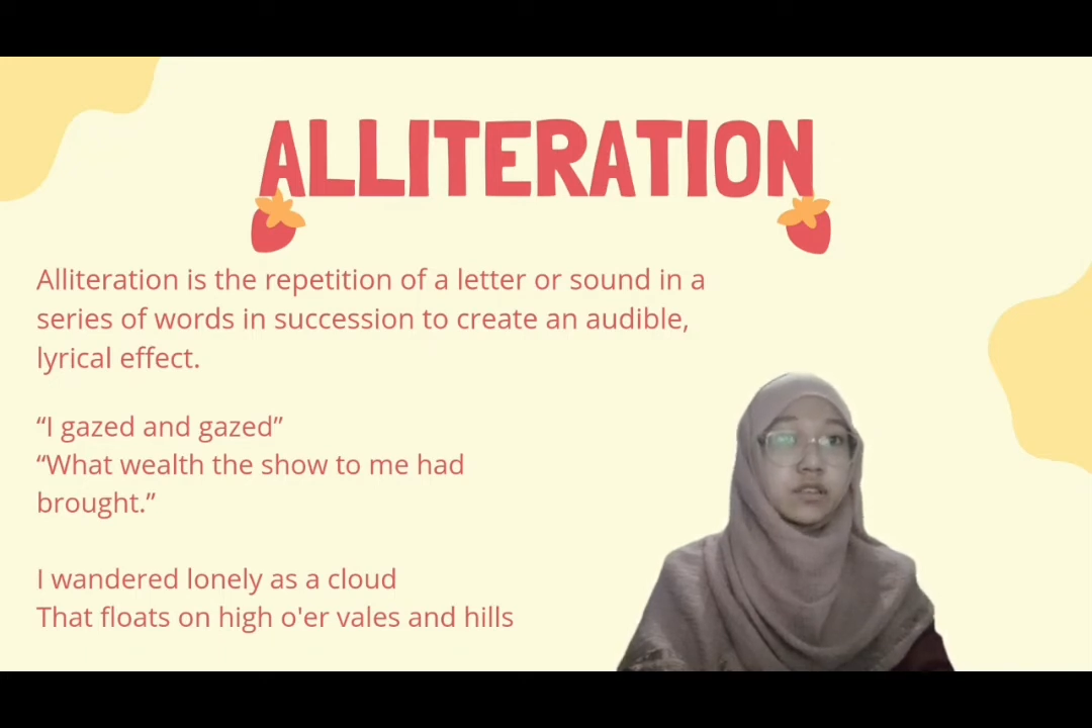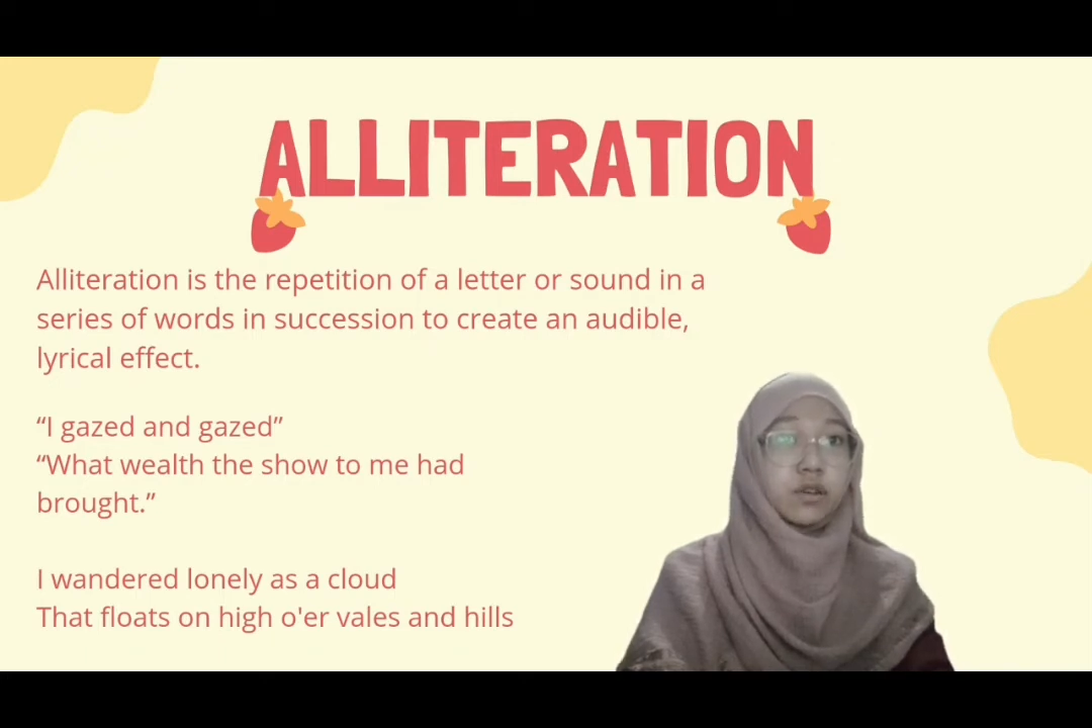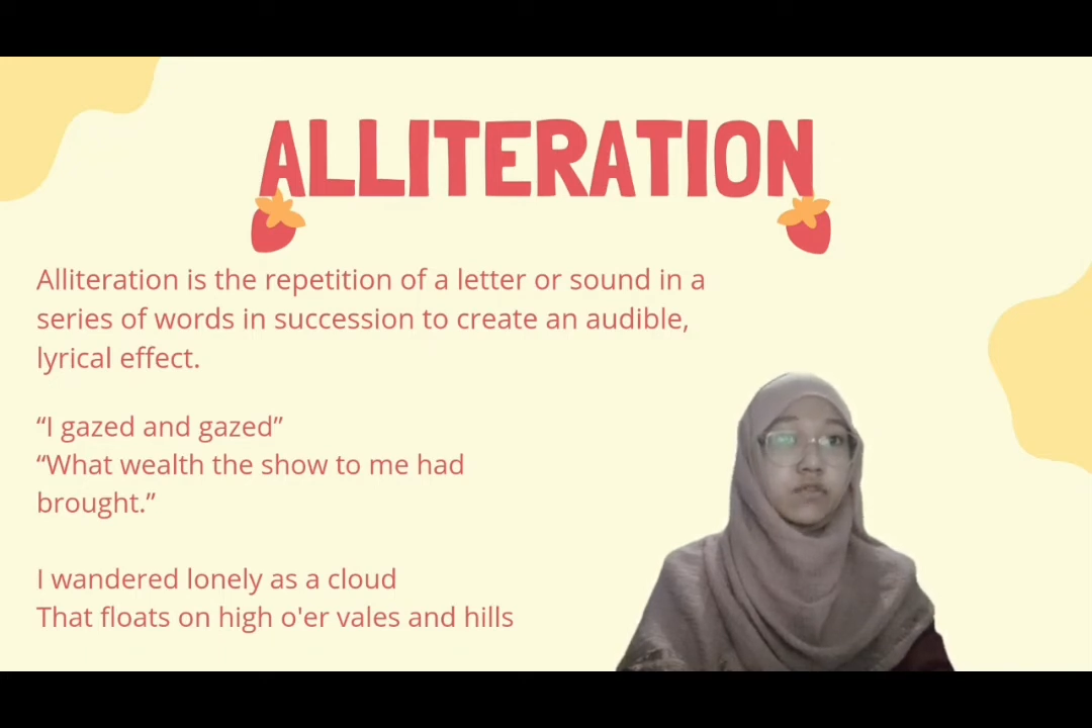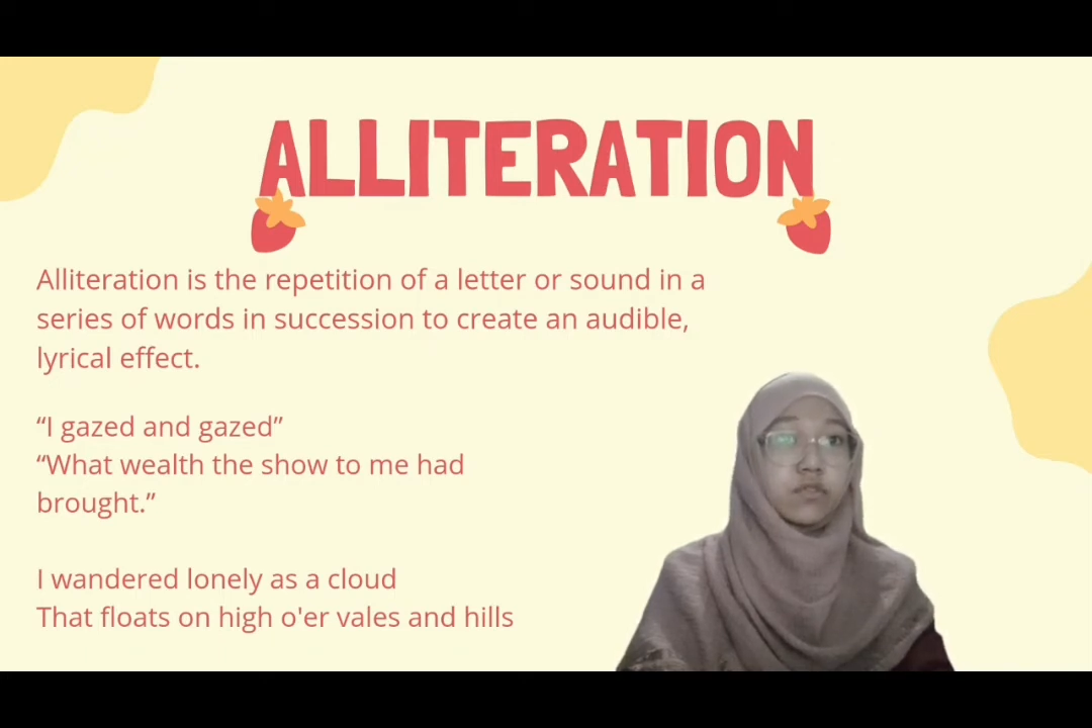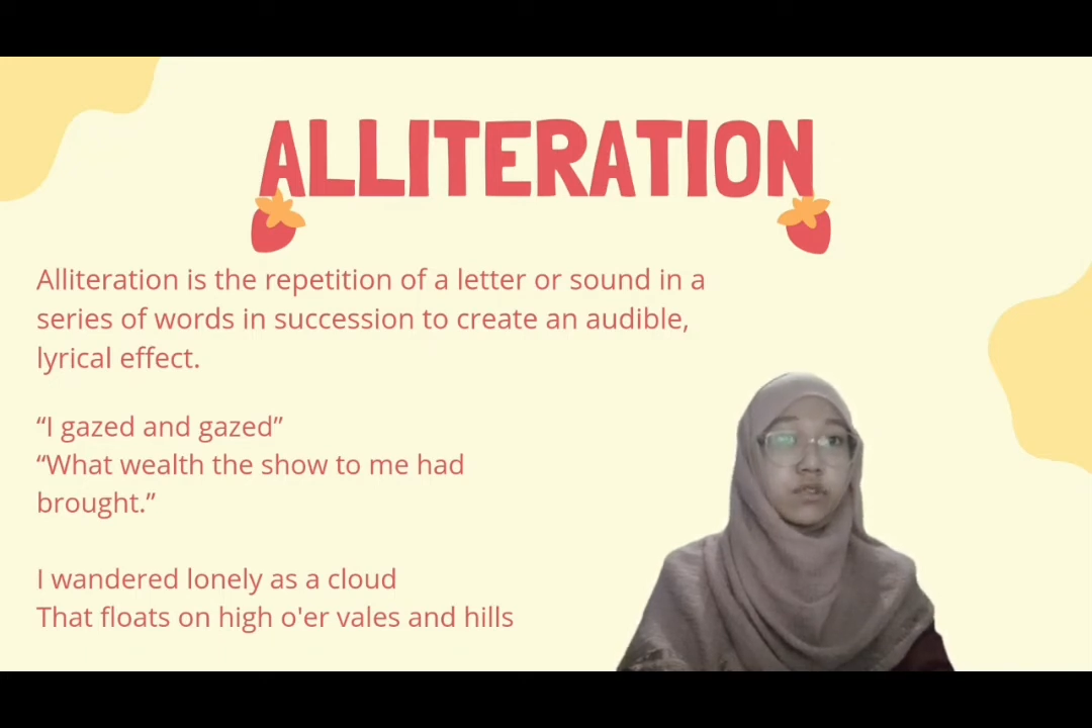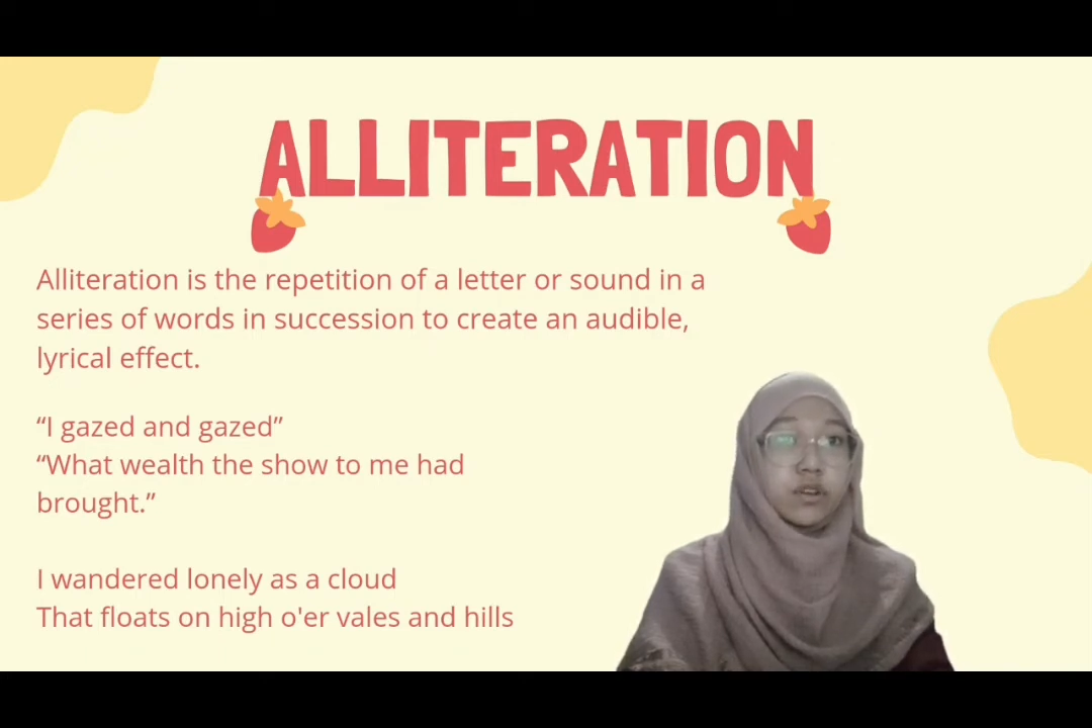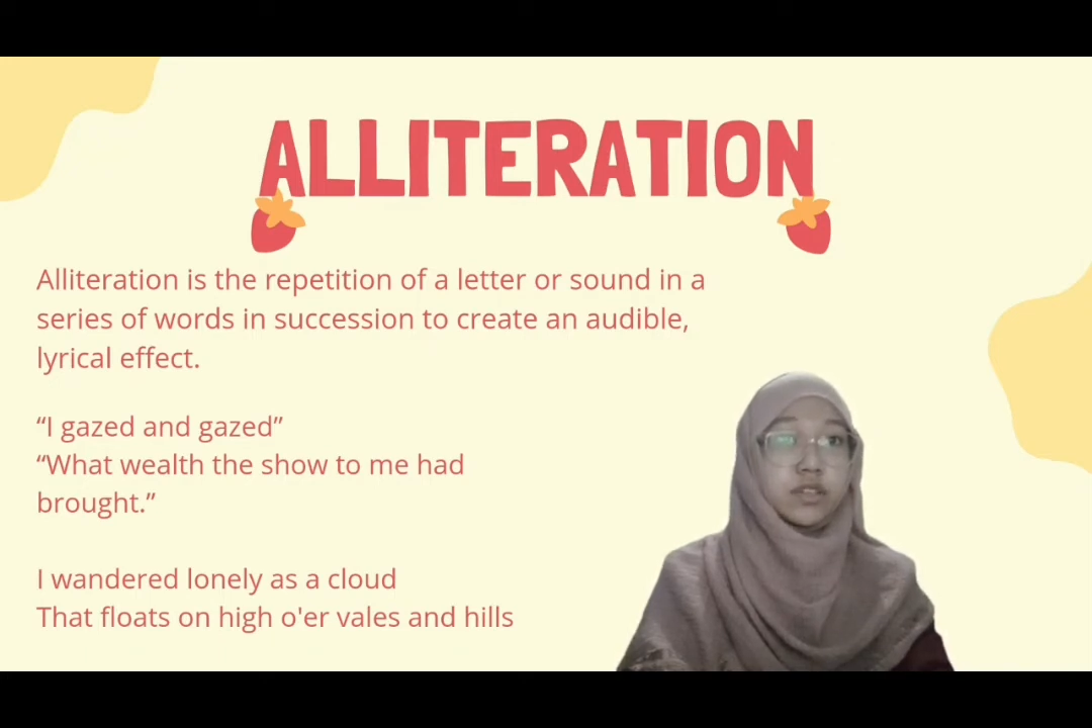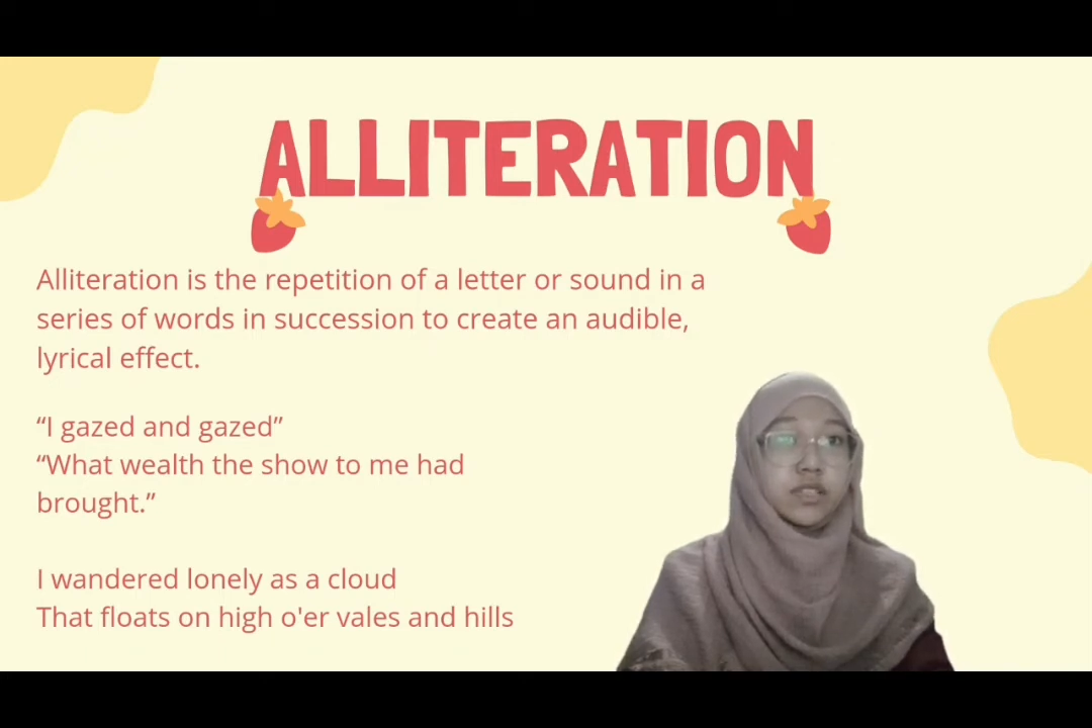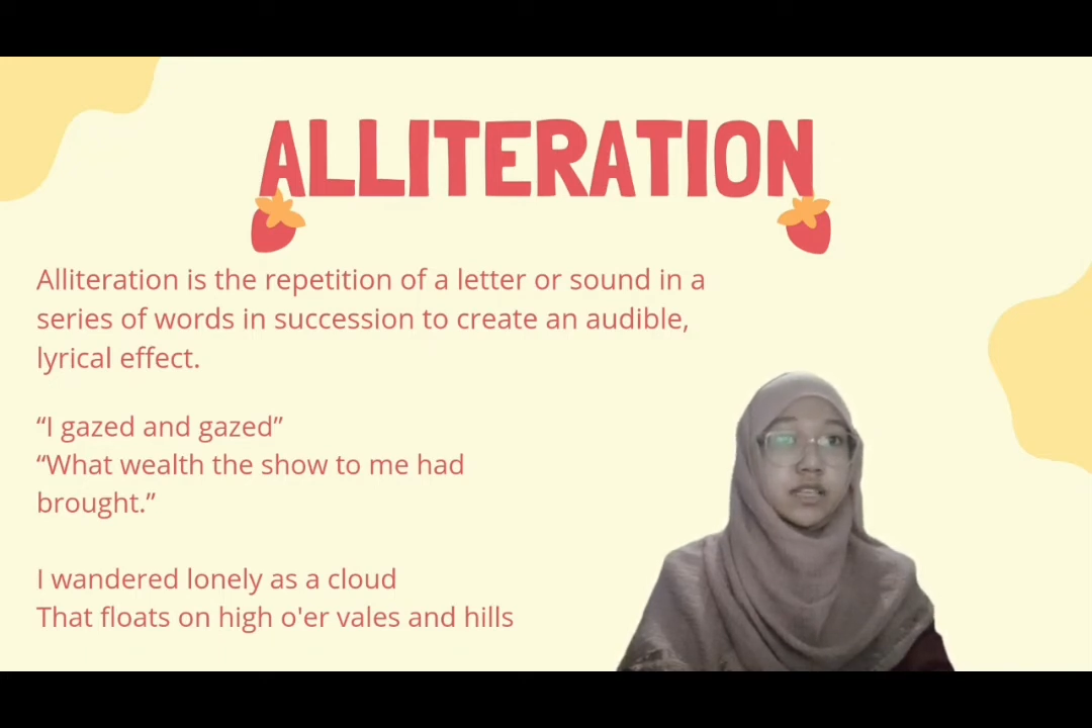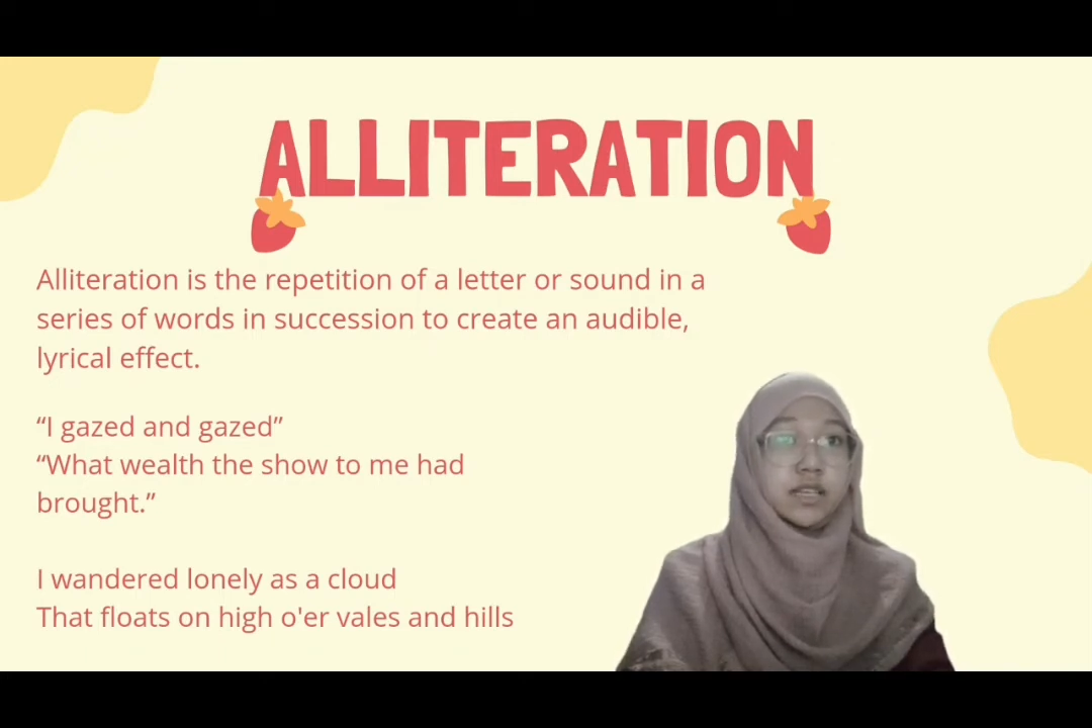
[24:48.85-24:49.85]
of
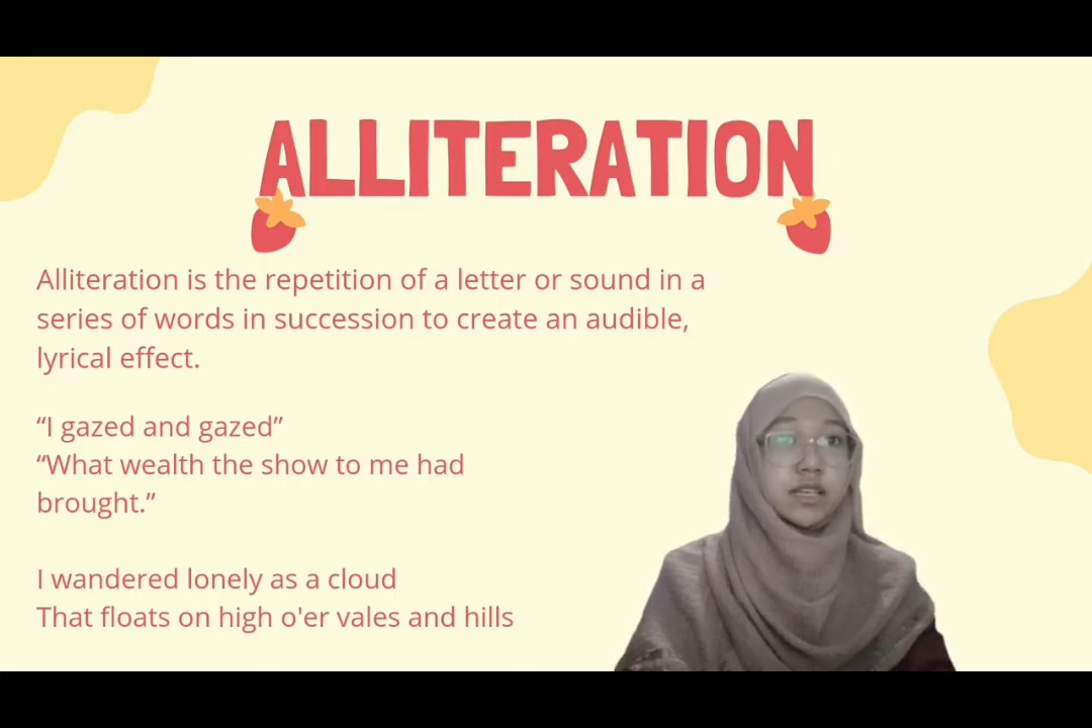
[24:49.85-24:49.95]
words